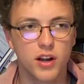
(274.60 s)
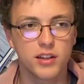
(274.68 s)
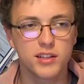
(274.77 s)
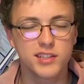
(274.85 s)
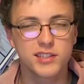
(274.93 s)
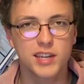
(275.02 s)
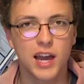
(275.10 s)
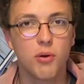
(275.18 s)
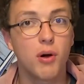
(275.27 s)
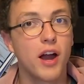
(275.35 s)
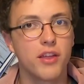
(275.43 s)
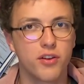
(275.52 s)
at least
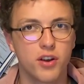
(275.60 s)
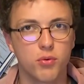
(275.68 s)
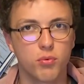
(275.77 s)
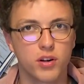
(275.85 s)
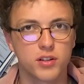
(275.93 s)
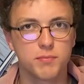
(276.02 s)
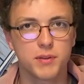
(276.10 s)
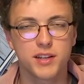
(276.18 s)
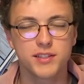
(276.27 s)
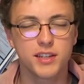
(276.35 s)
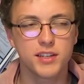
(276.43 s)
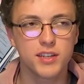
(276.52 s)
how I thought it worked,
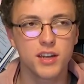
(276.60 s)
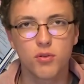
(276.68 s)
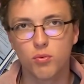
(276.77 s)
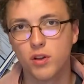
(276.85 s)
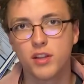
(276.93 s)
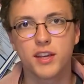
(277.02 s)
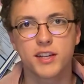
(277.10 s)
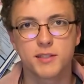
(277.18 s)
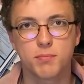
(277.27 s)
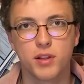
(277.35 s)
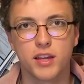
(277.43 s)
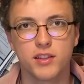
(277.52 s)
because they didn't really
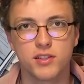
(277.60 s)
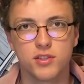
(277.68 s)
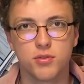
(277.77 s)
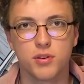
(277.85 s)
explain this to